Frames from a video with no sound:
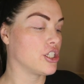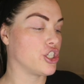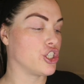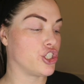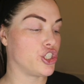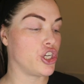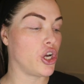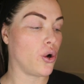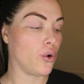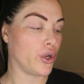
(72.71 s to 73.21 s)

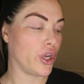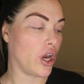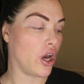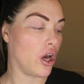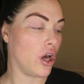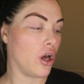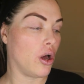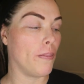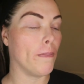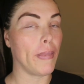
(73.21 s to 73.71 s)
to show
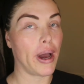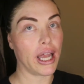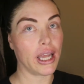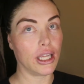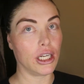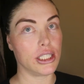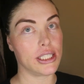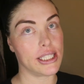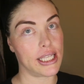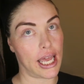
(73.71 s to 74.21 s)
y'all my
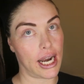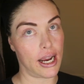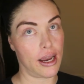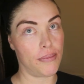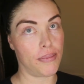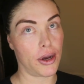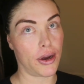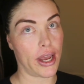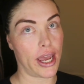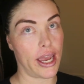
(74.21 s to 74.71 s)
little
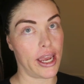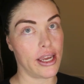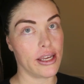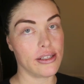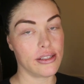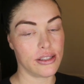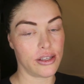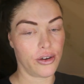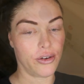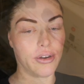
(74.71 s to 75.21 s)
setup,
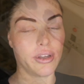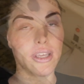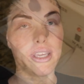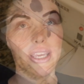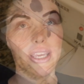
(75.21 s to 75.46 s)
okay? So